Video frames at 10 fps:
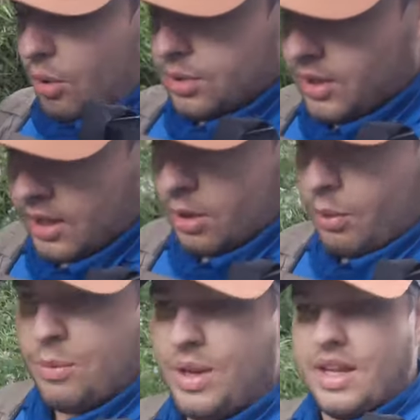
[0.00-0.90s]
holes along the
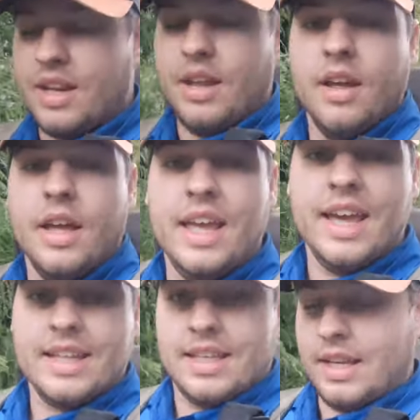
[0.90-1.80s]
way we can
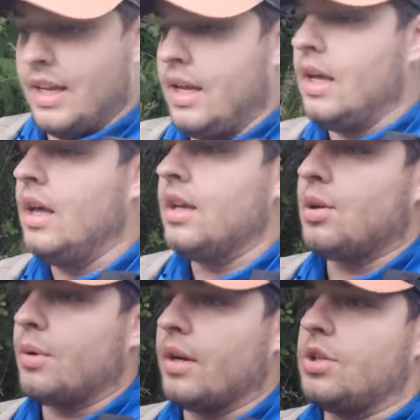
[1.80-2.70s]
hit.
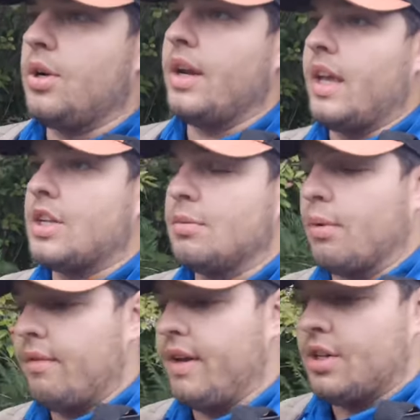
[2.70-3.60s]
So we're gonna try and catch some
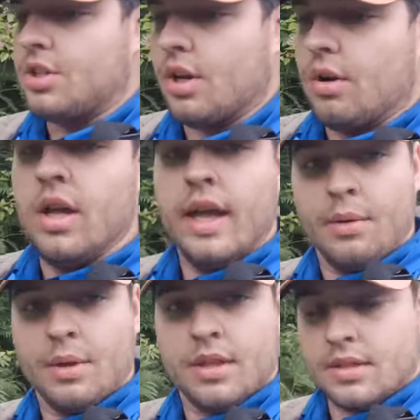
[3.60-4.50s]
more fish, so
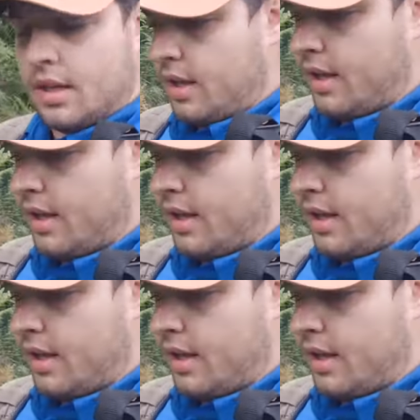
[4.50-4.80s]
hang with us.